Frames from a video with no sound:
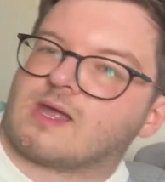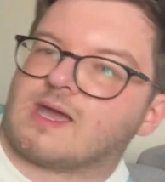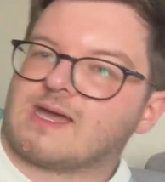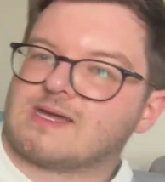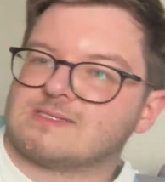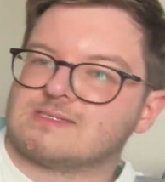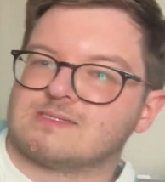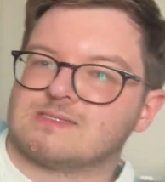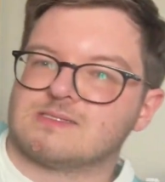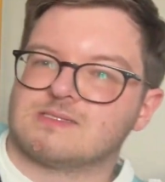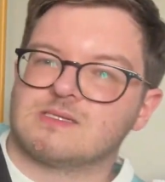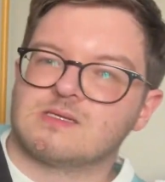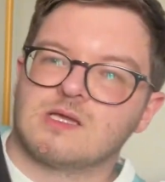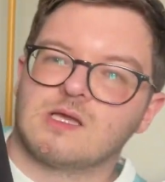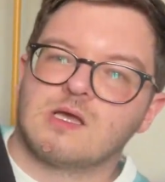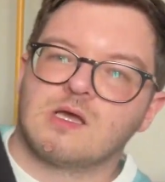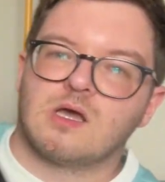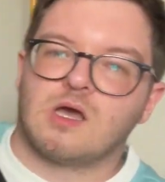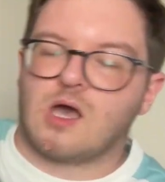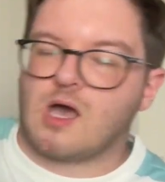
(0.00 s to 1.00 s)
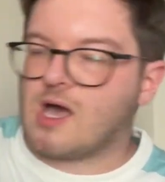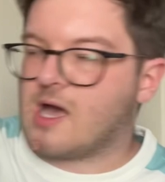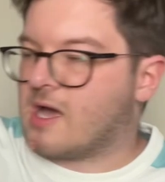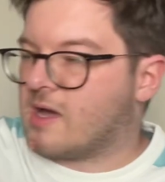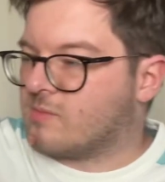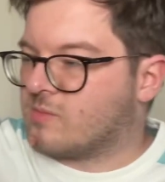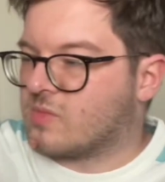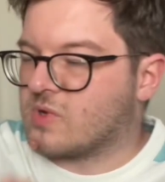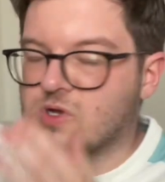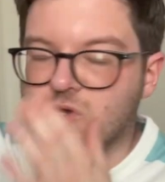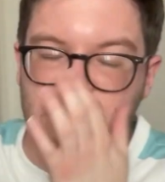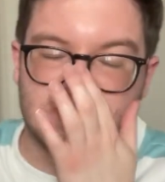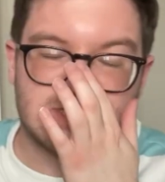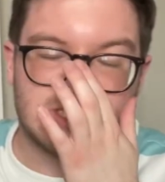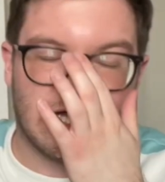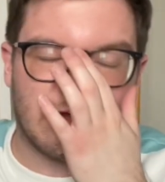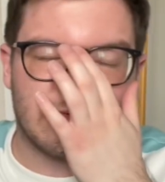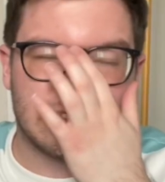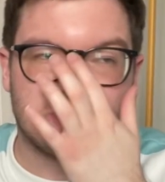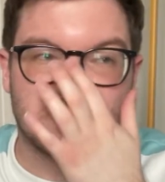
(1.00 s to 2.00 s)
And because
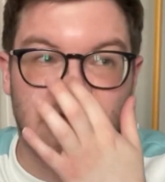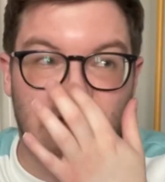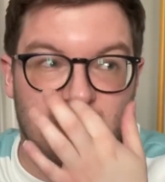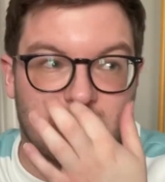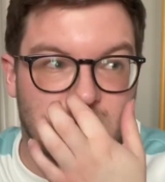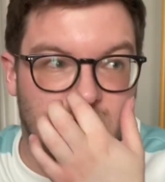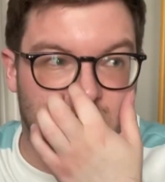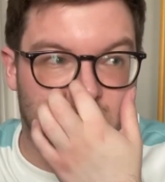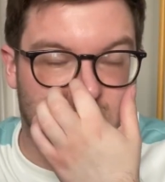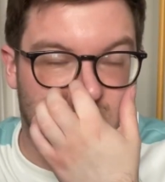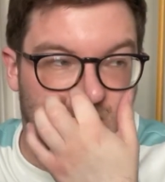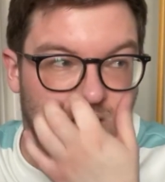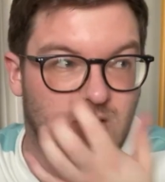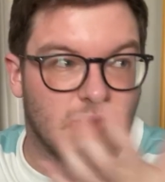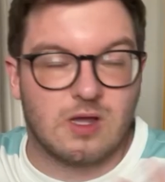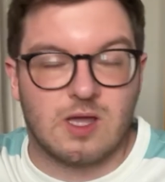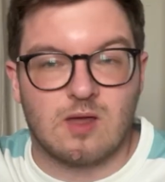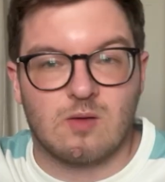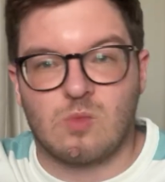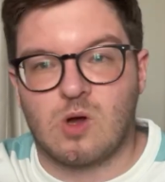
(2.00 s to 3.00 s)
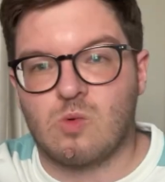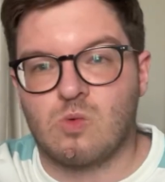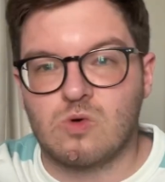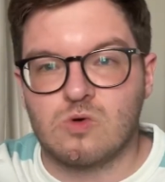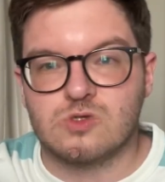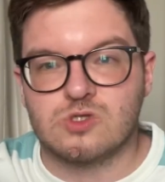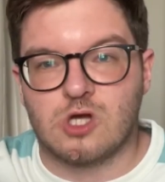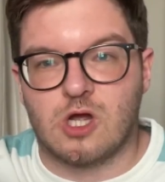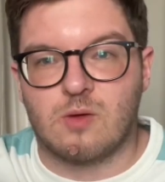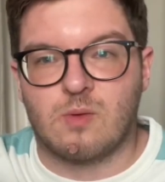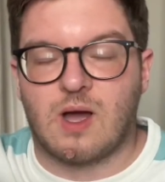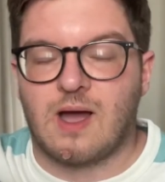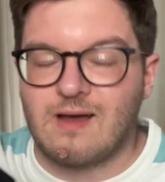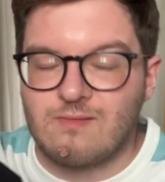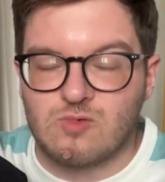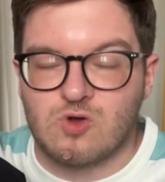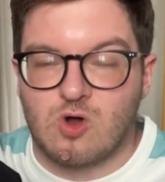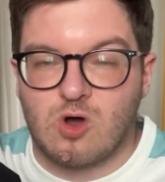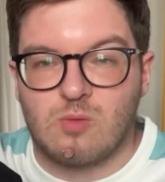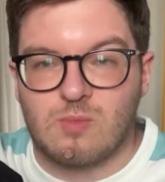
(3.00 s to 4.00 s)
I was like looking in my wardrobe, I
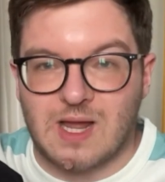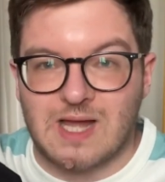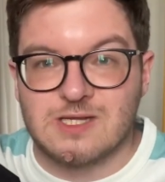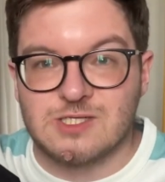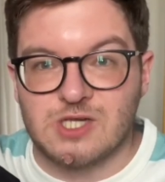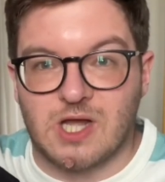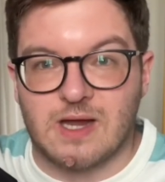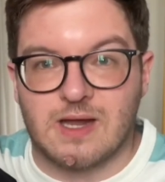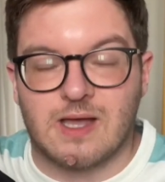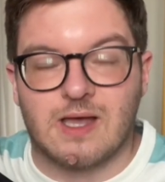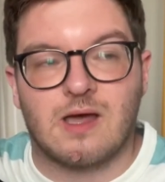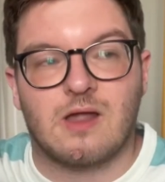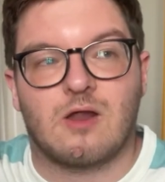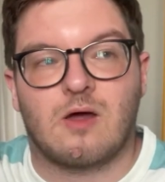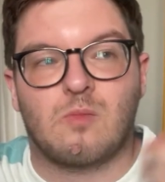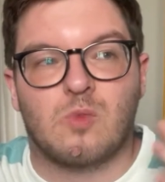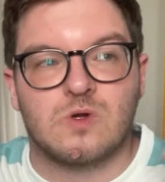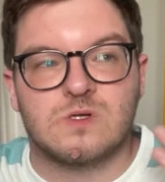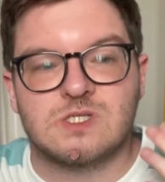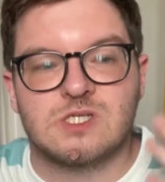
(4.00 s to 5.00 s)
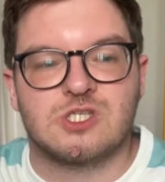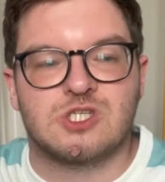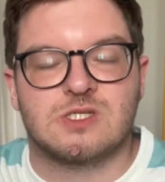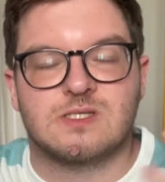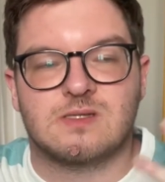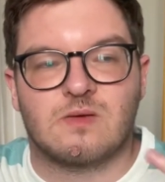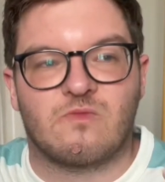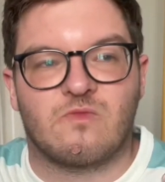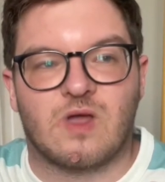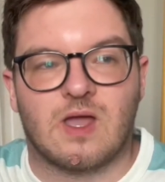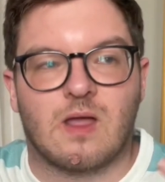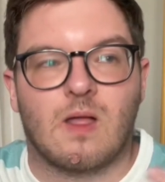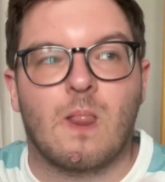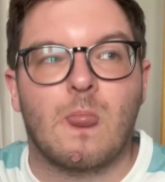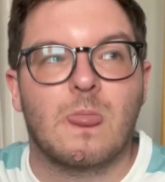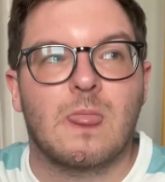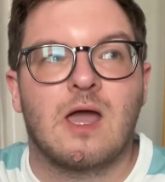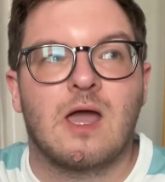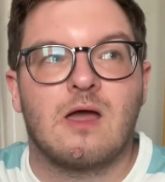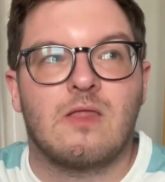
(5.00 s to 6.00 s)
haven't got a black jacket, and I wanted just something
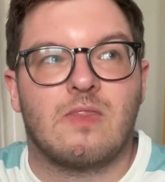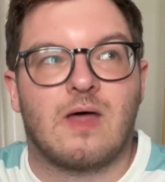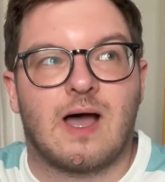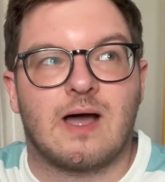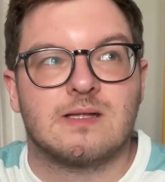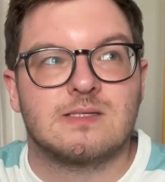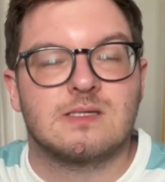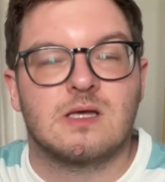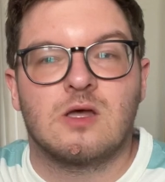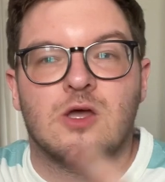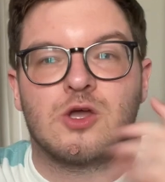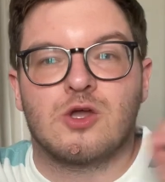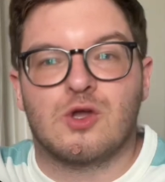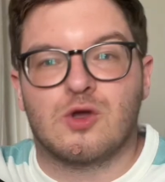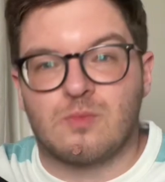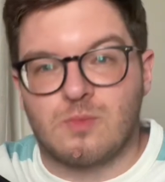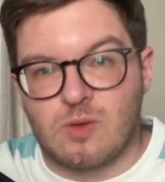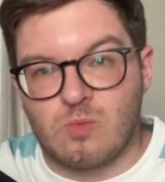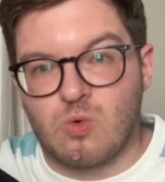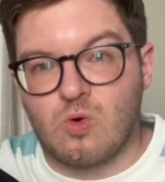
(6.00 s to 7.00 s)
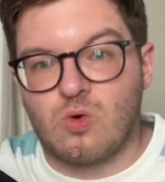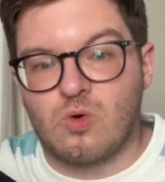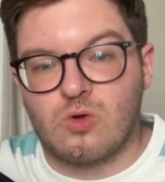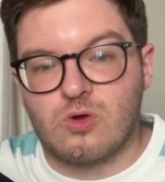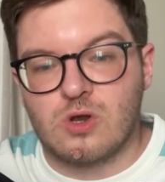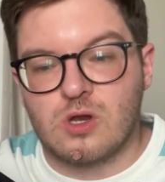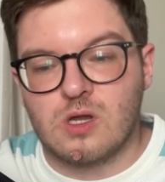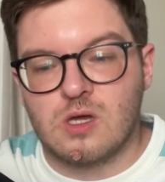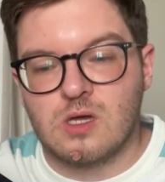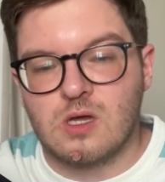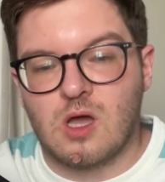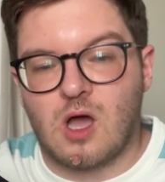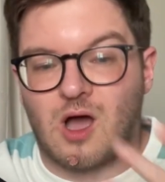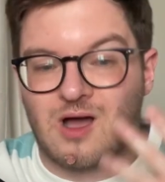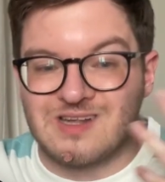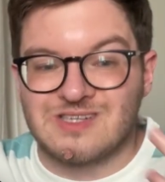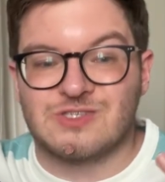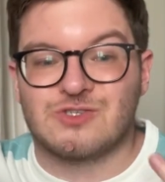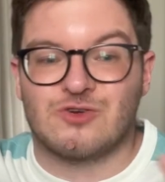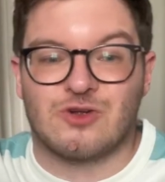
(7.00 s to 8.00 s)
that could be worn
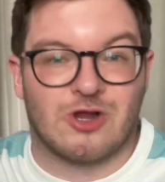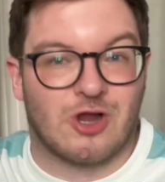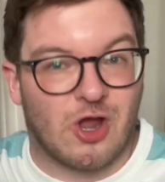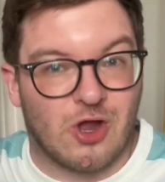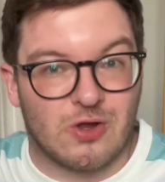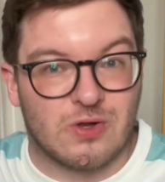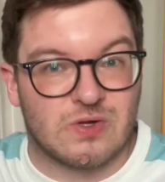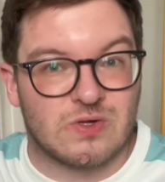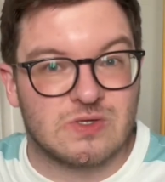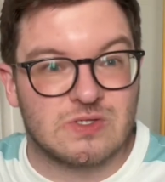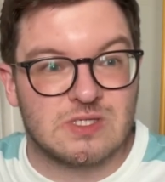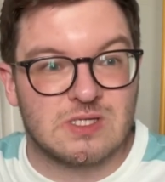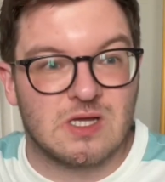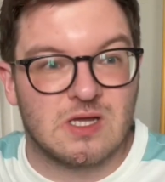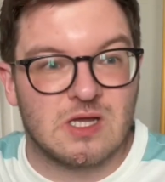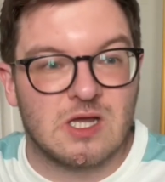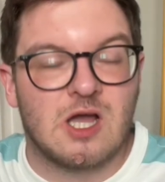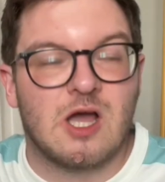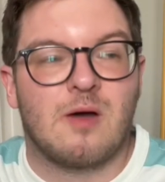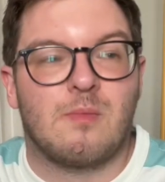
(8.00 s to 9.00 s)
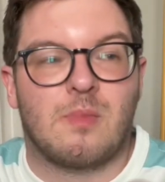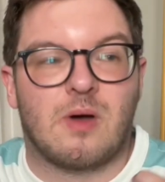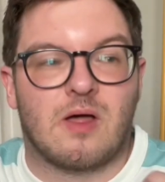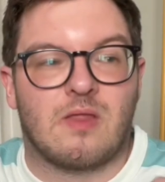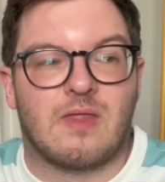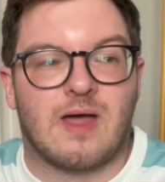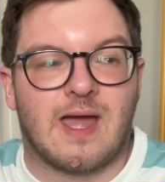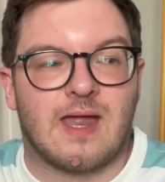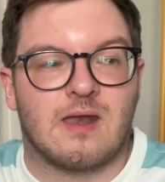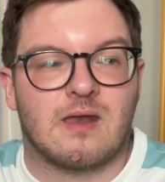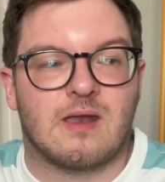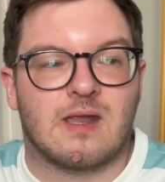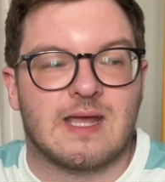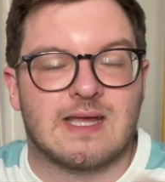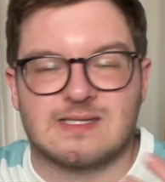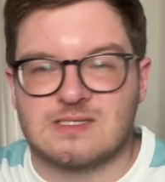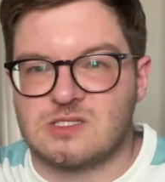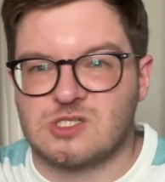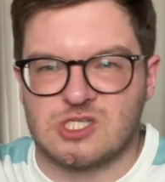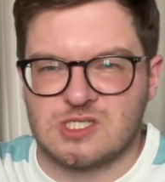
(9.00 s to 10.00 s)
under a coat, but then
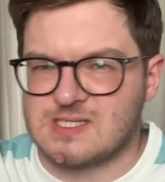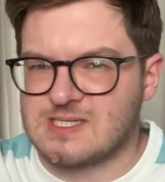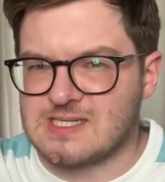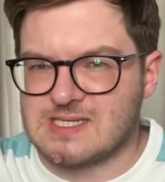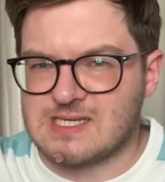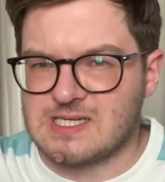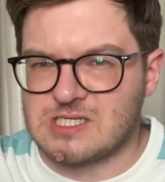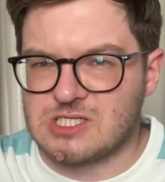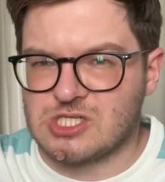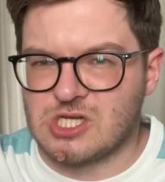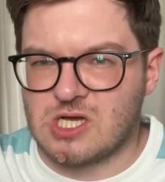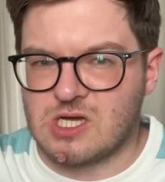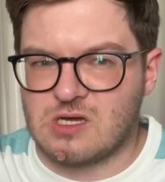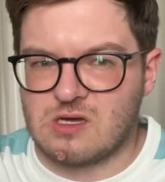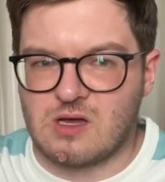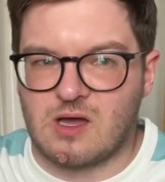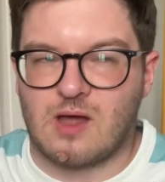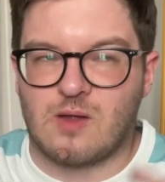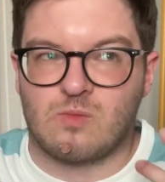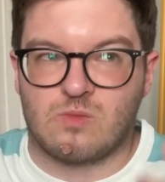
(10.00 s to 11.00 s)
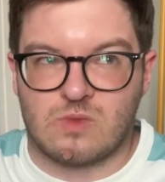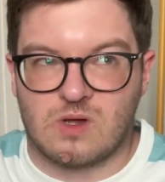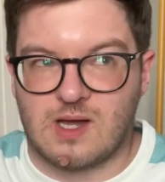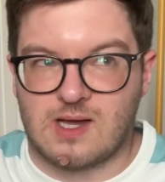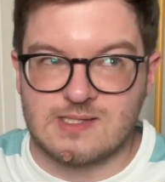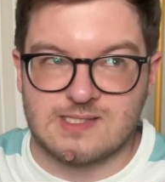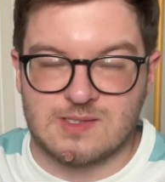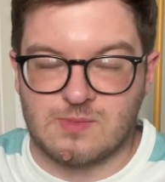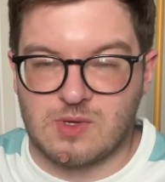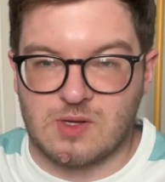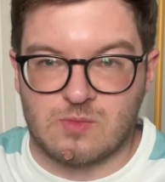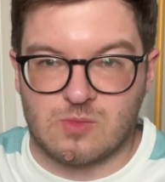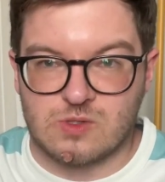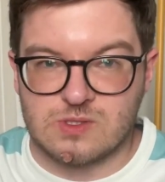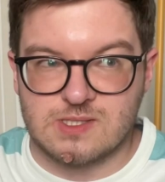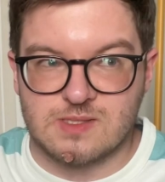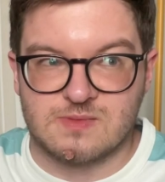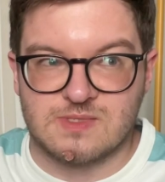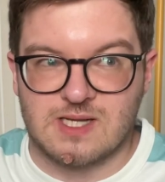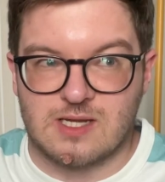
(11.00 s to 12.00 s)
isn't just a t-shirt and has a bit more
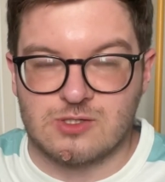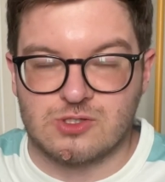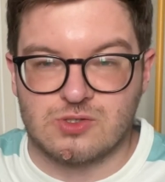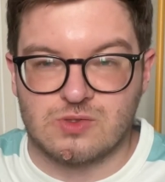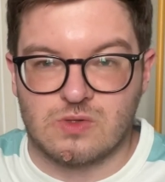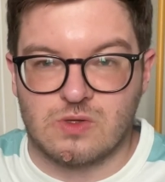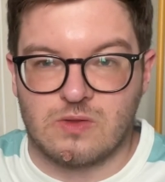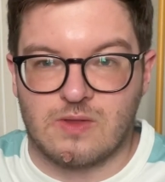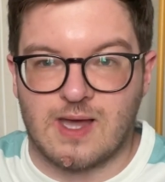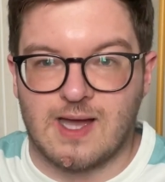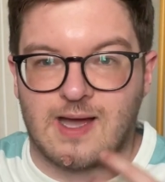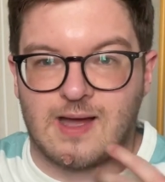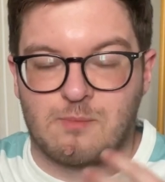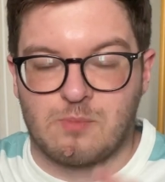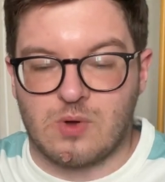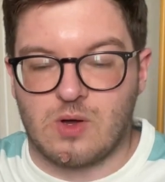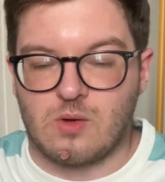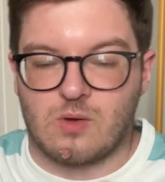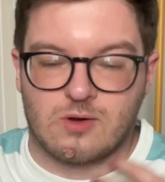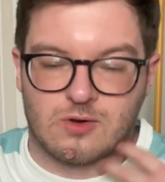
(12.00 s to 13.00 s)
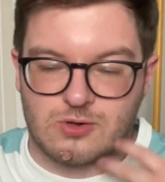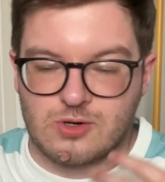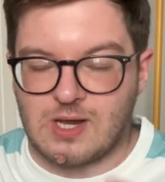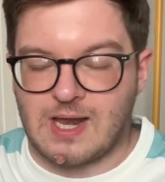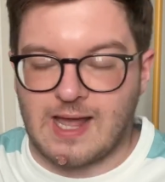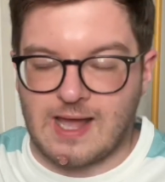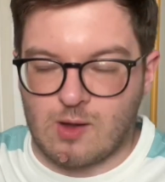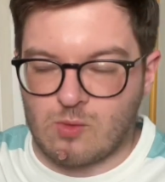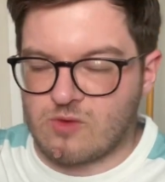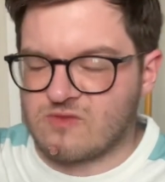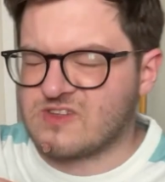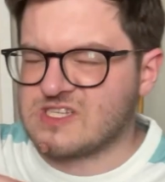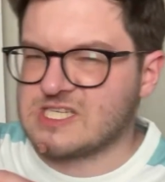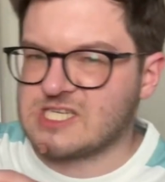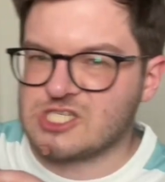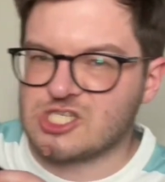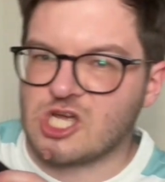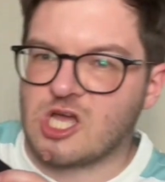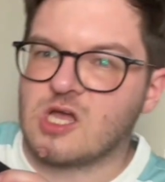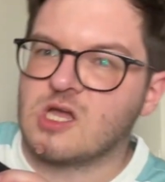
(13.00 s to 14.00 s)
substantial than that, but could layer with a
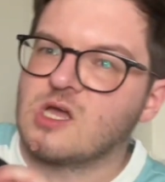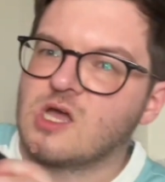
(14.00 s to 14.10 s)
t-shirt.